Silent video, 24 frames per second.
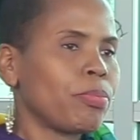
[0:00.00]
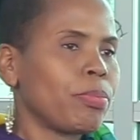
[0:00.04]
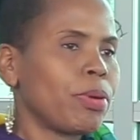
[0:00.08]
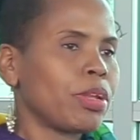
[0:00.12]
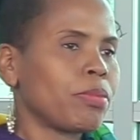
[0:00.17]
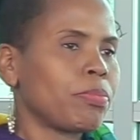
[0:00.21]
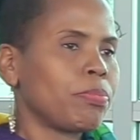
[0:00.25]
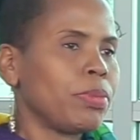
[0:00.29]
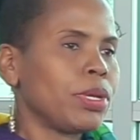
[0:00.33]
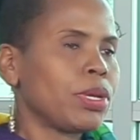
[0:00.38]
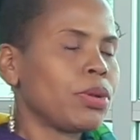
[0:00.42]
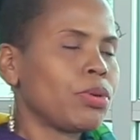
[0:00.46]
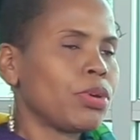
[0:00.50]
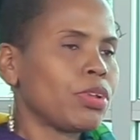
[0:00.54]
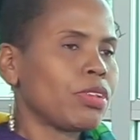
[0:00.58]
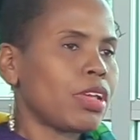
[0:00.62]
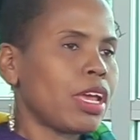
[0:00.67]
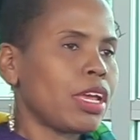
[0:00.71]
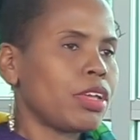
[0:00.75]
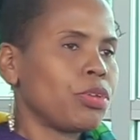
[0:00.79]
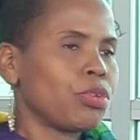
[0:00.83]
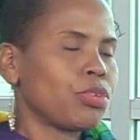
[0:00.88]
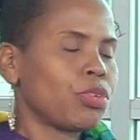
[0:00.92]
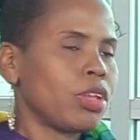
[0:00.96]
but because
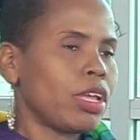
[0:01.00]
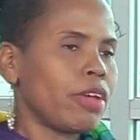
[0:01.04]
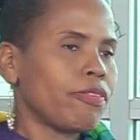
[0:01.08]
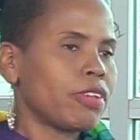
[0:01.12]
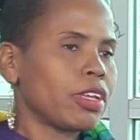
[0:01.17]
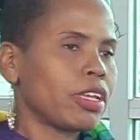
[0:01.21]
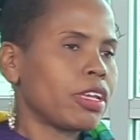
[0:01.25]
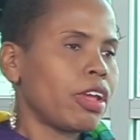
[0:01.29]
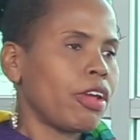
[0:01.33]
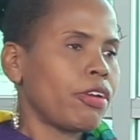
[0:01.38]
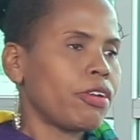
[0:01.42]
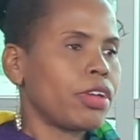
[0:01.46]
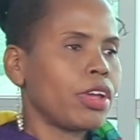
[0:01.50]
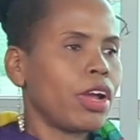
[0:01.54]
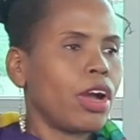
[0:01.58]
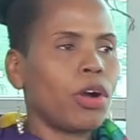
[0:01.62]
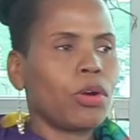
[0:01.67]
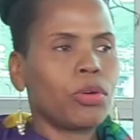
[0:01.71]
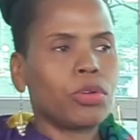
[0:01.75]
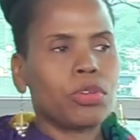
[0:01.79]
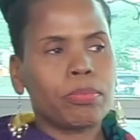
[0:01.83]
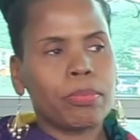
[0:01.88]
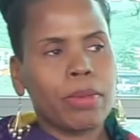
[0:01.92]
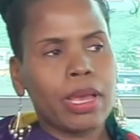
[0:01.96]
I usually have to carry
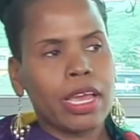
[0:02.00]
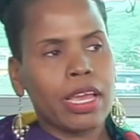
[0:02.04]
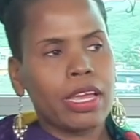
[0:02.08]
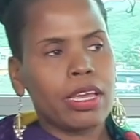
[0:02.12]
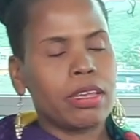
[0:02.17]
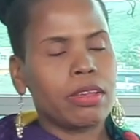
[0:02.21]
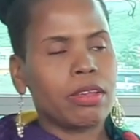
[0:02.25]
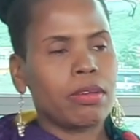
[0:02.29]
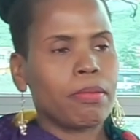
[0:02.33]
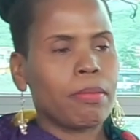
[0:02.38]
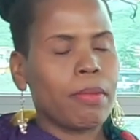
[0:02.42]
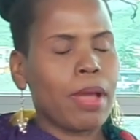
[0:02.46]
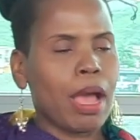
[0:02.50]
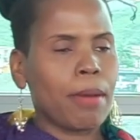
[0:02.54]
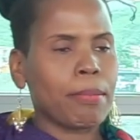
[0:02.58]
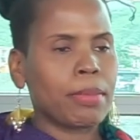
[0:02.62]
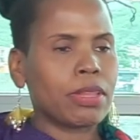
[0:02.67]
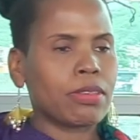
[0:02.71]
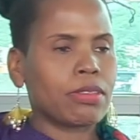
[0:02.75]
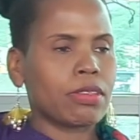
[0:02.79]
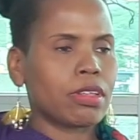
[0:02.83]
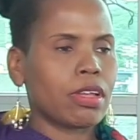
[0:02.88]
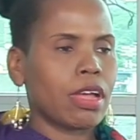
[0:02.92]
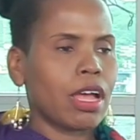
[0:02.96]
out my
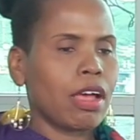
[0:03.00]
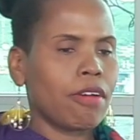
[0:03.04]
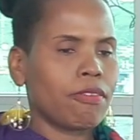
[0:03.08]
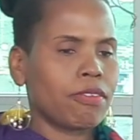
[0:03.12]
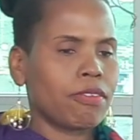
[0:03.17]
garments to have